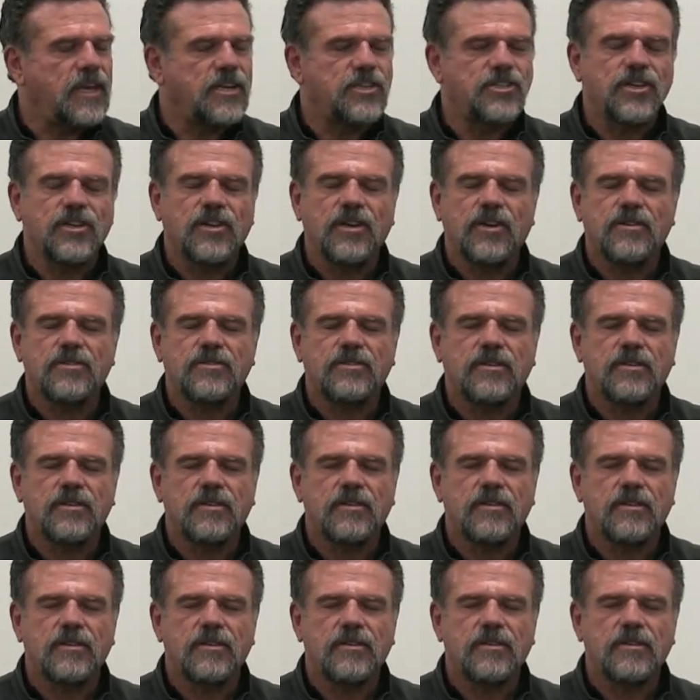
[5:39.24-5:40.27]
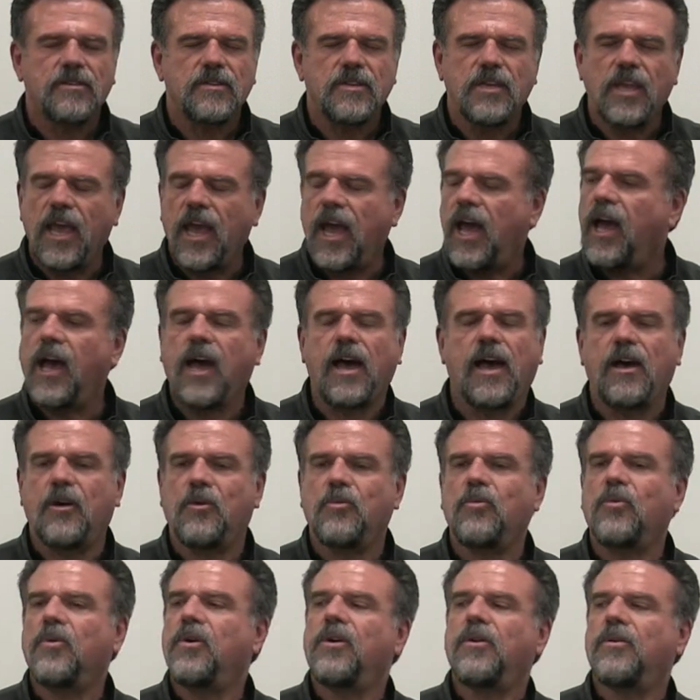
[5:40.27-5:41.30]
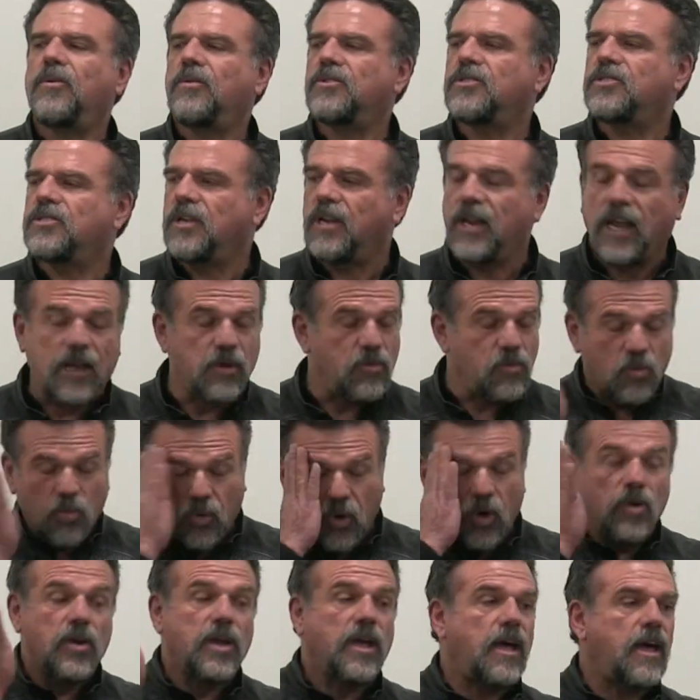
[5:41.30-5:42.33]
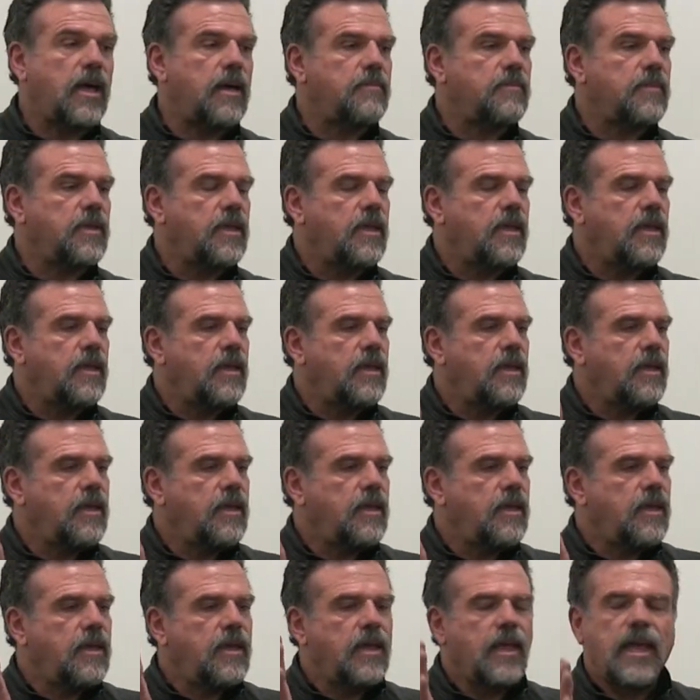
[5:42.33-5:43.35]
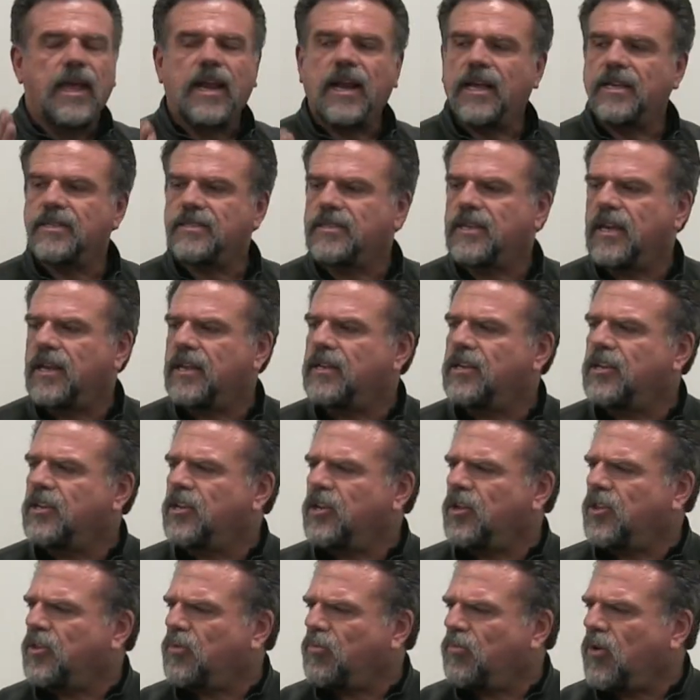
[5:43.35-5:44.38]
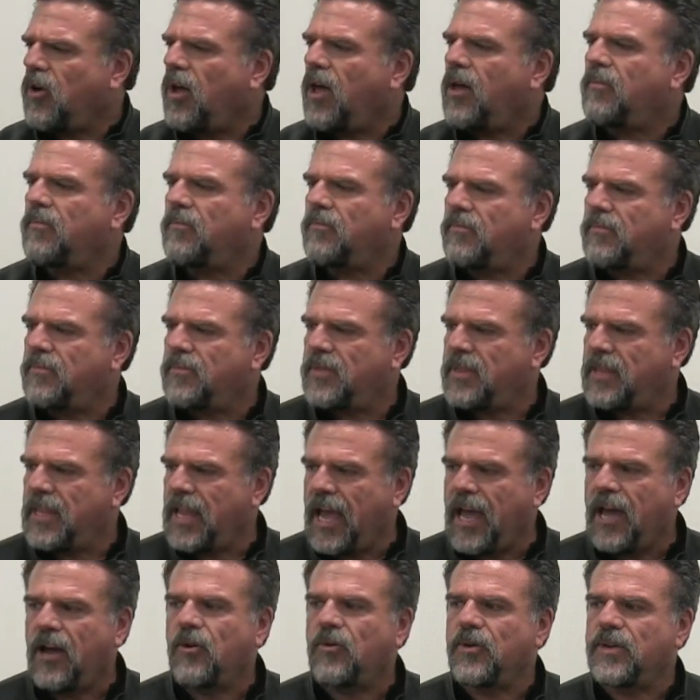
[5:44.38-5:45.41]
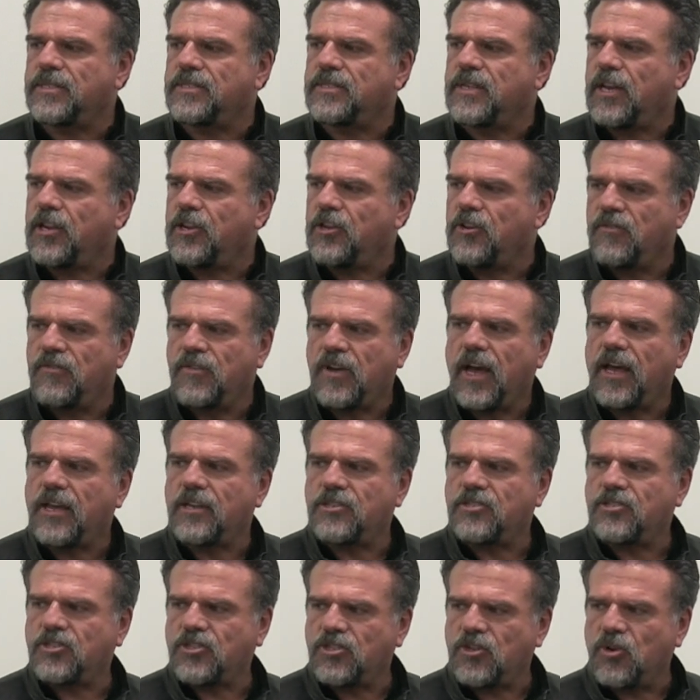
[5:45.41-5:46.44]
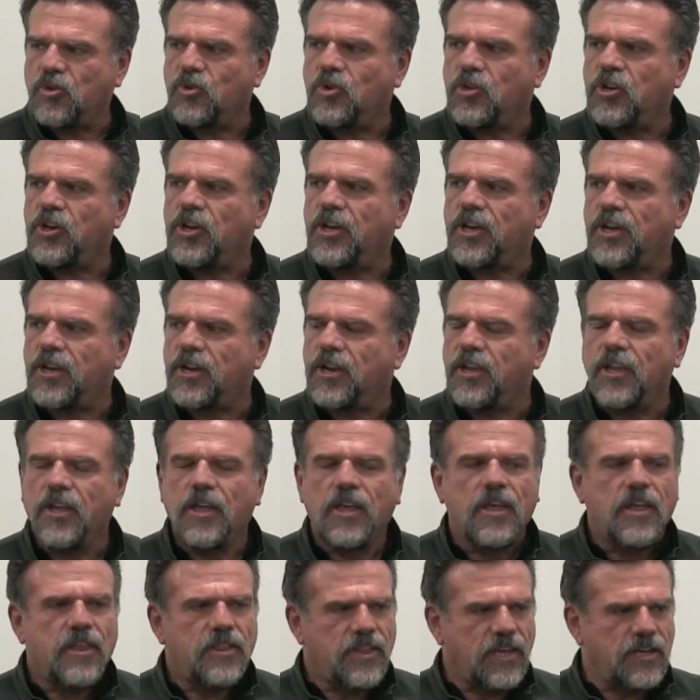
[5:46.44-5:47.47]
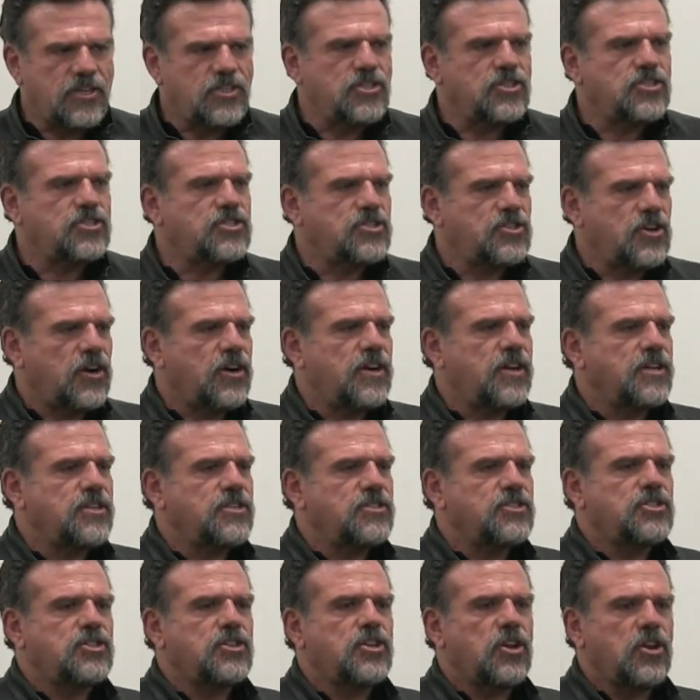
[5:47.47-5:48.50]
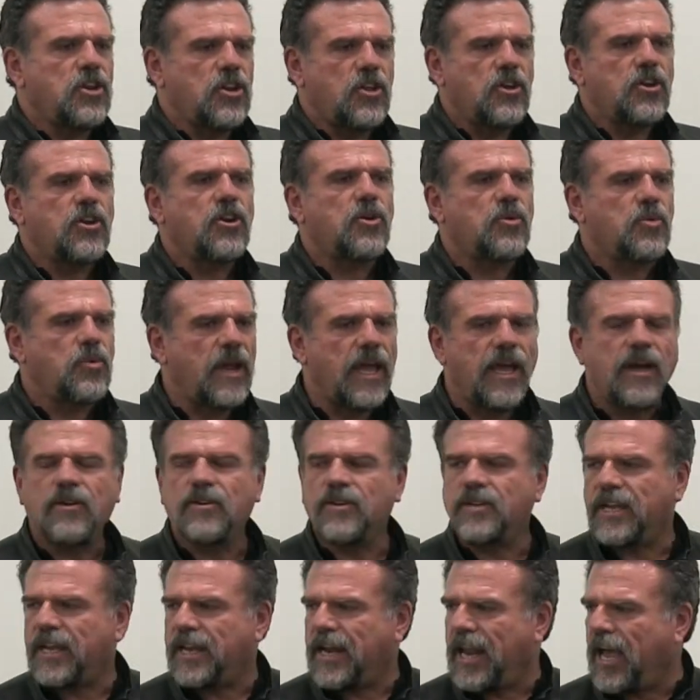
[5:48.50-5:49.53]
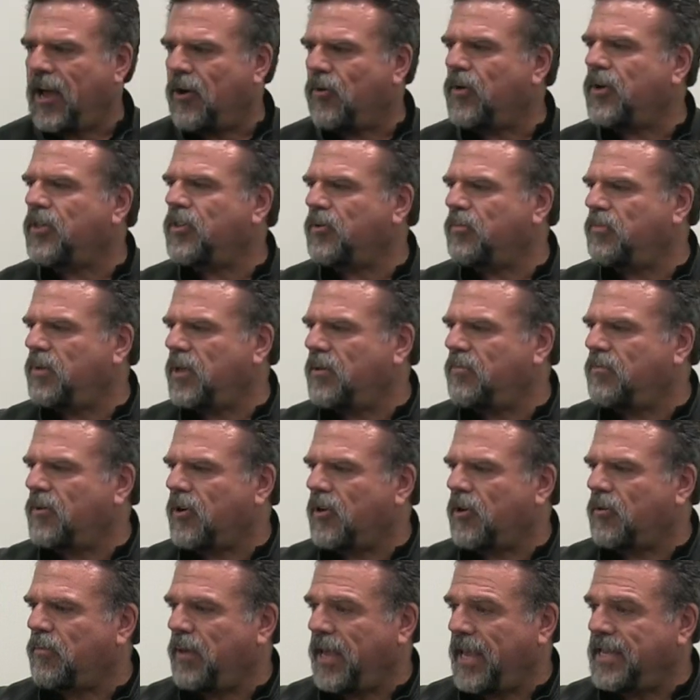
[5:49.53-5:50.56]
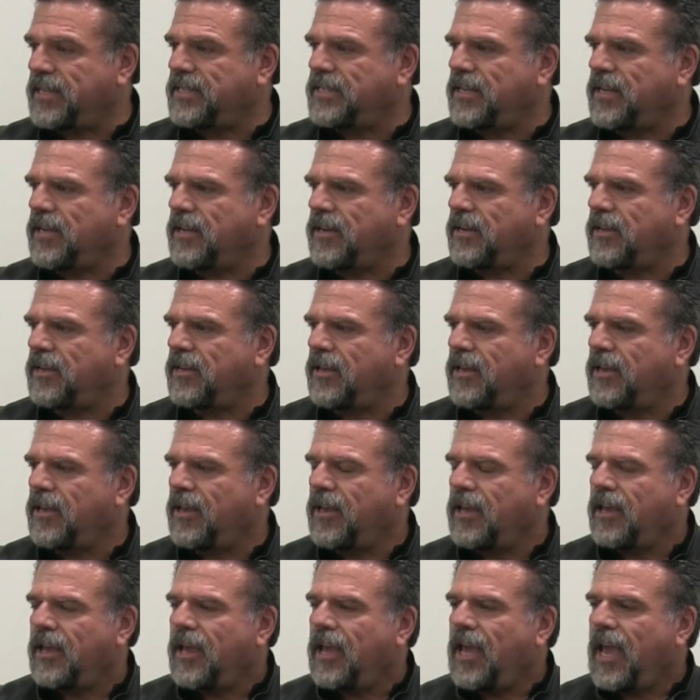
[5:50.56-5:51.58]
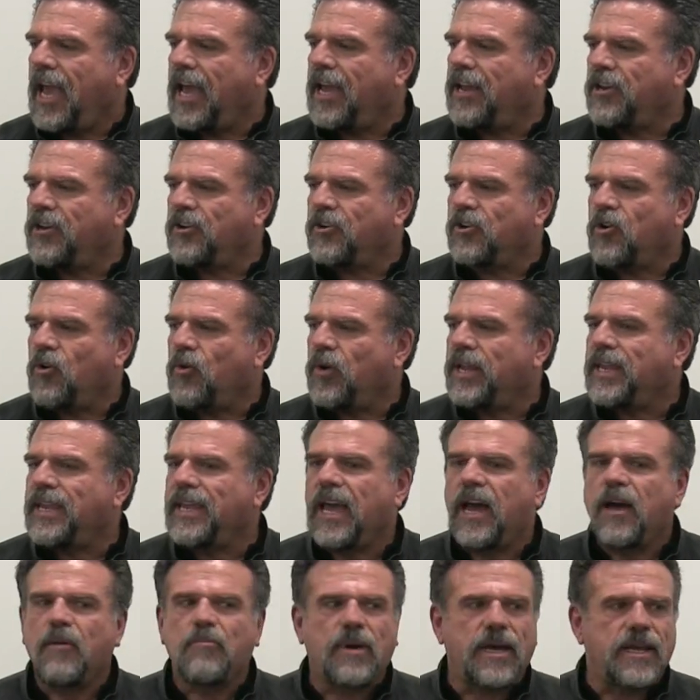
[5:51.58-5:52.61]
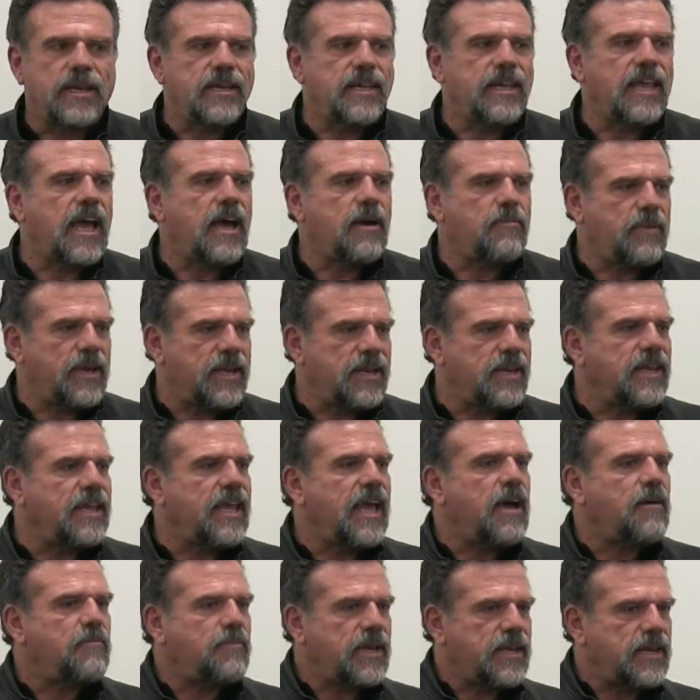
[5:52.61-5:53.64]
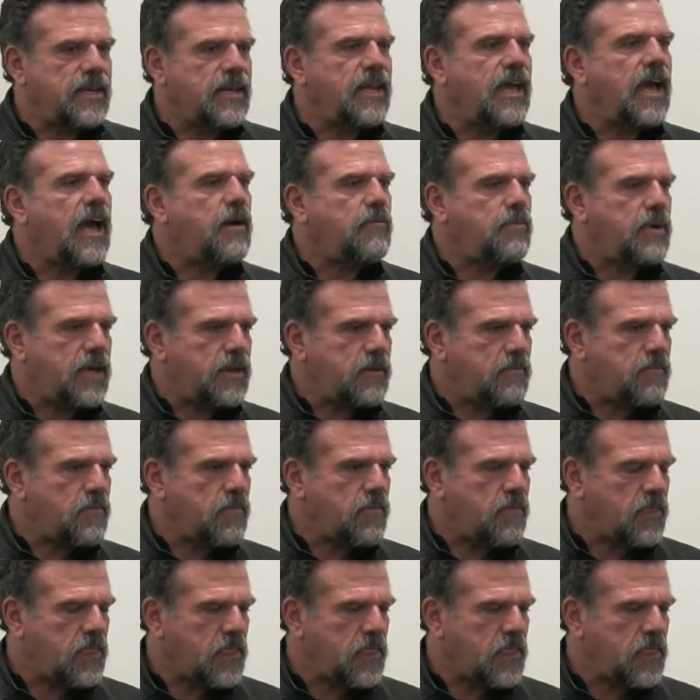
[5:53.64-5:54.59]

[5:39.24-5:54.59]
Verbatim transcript: And she goes, yeah, whoa. She like woke up. And I said, you know, the problem now is that you've gotten so good that you're starting to look around at how other people are painting and you're going, yeah, but, yeah, but, yeah, but, yeah, but.